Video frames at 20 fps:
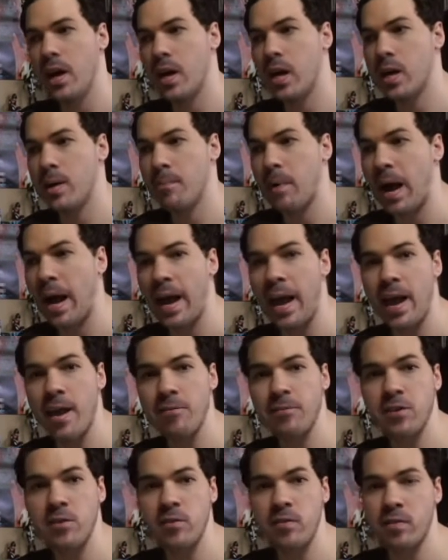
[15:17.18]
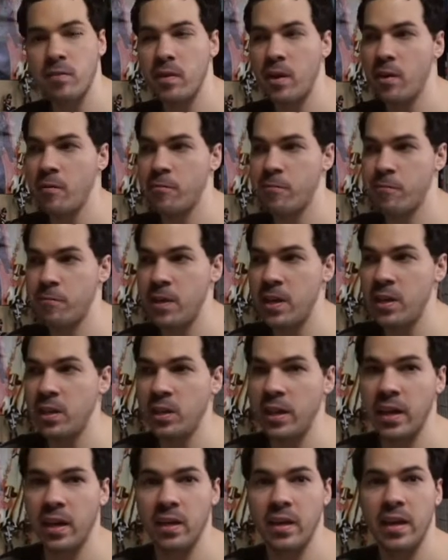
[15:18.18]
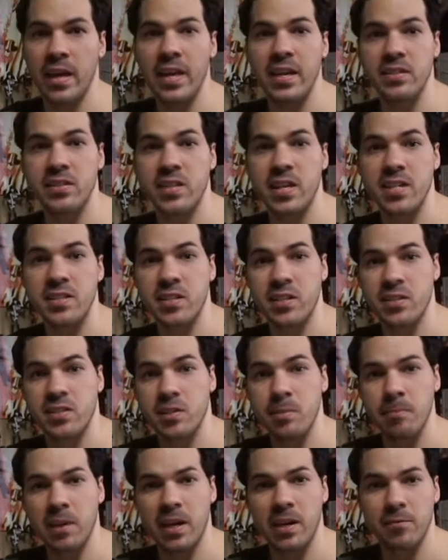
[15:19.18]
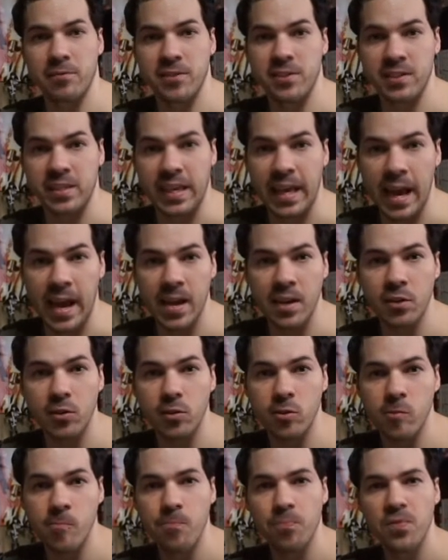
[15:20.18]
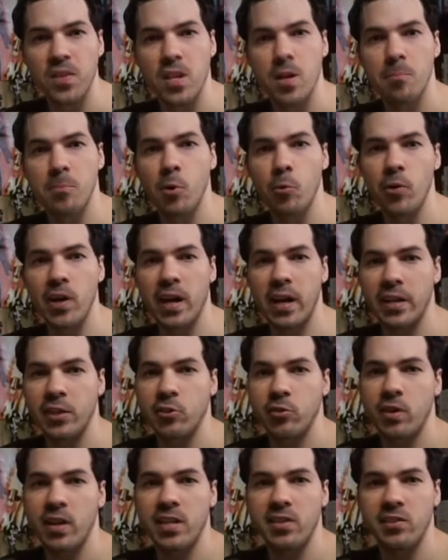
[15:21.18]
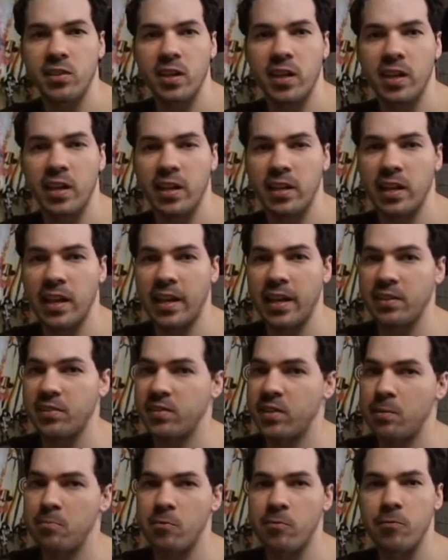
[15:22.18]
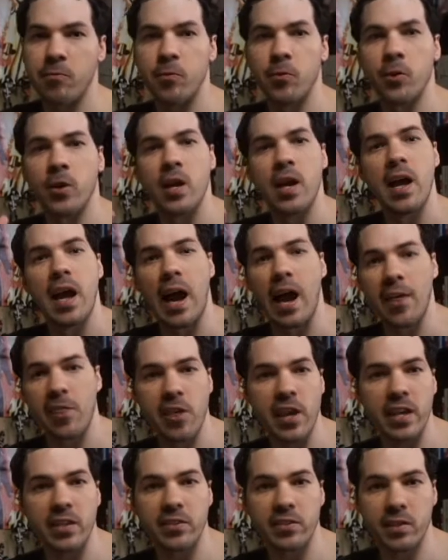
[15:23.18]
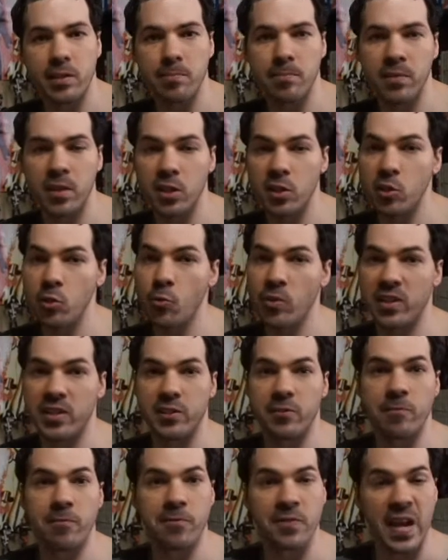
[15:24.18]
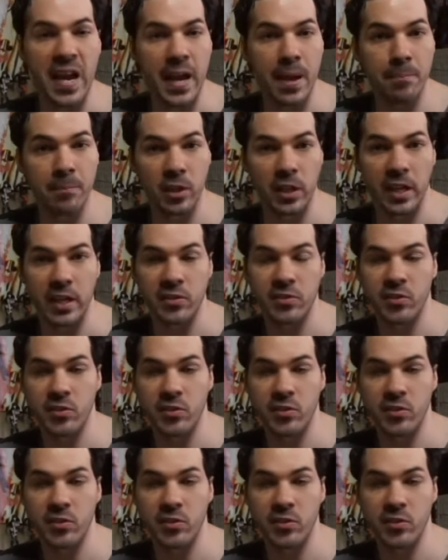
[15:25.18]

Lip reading: I have a feeling he says it's some kind of scandal, but when I translated it, like I said before, I think it's something to do with his family.